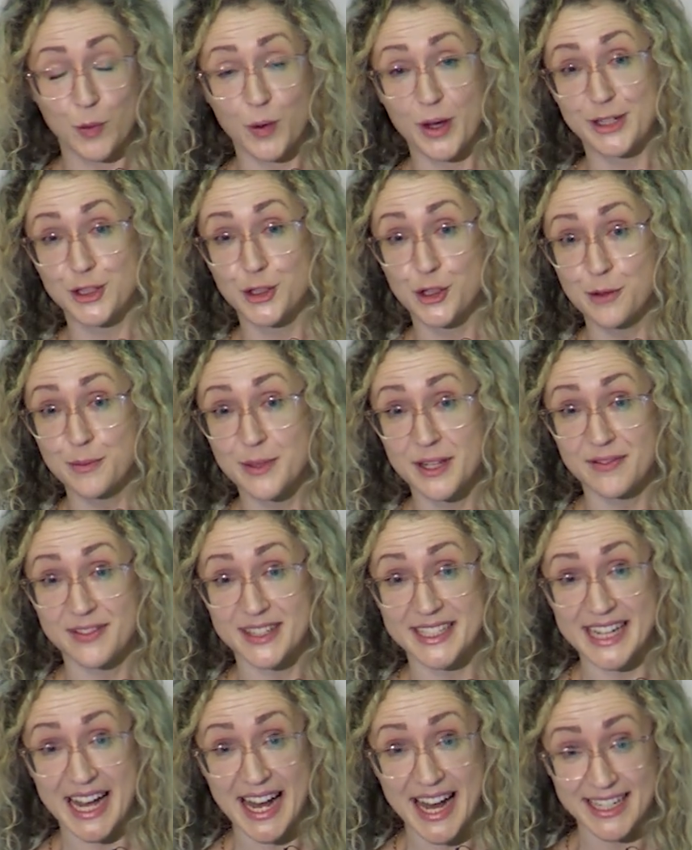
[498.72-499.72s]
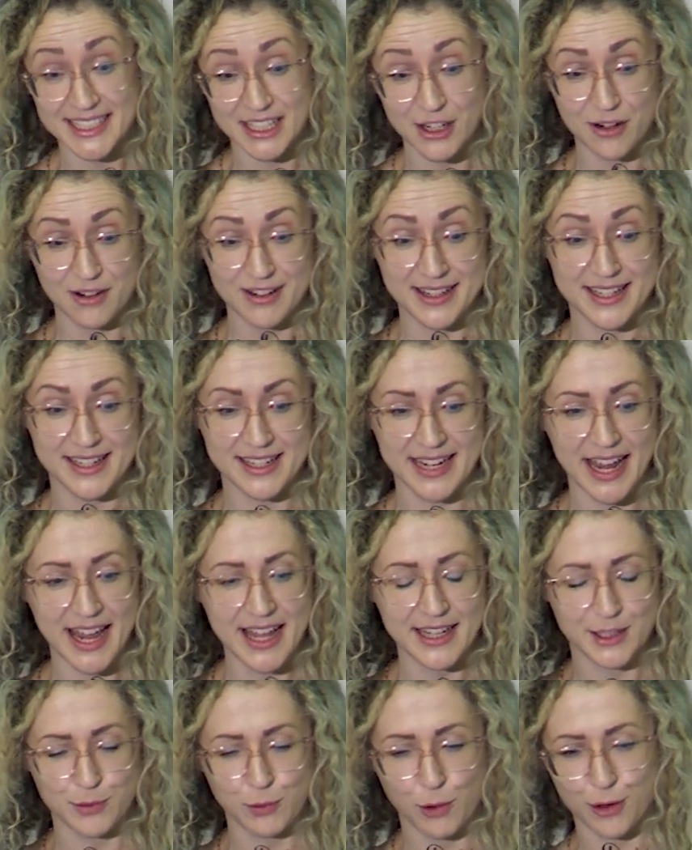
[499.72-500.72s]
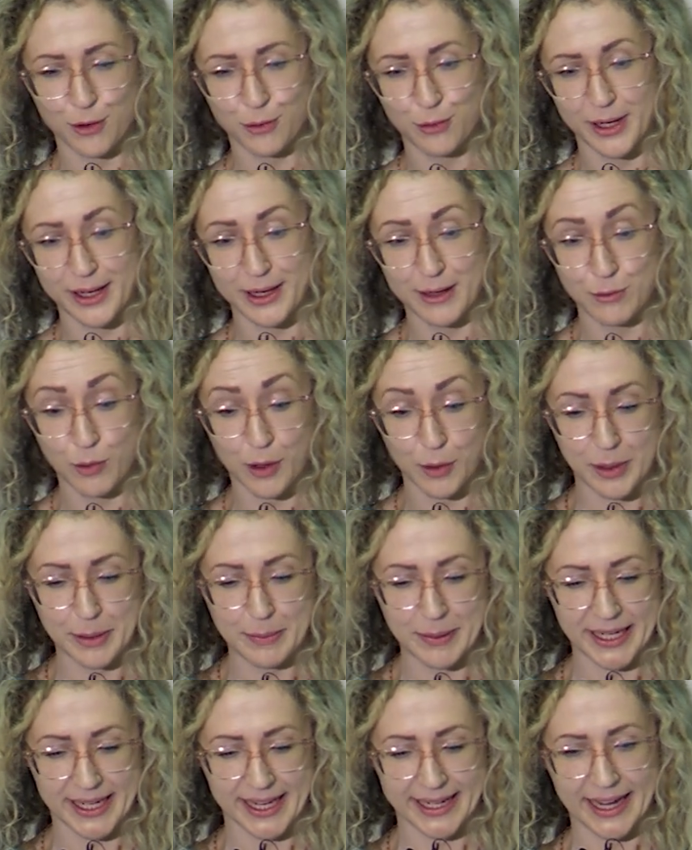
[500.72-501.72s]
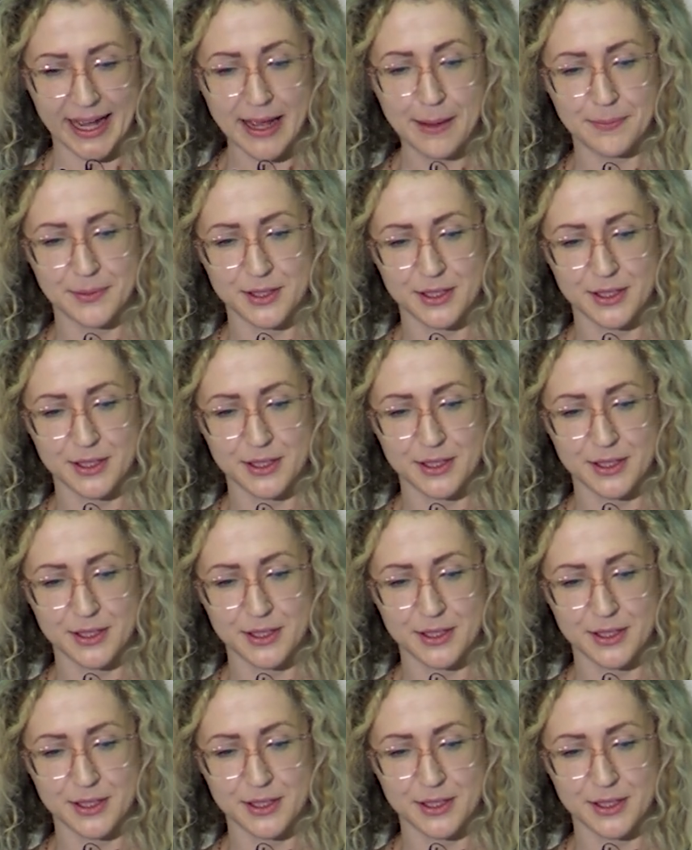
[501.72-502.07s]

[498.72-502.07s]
In terms of data and stats, what are we picking up?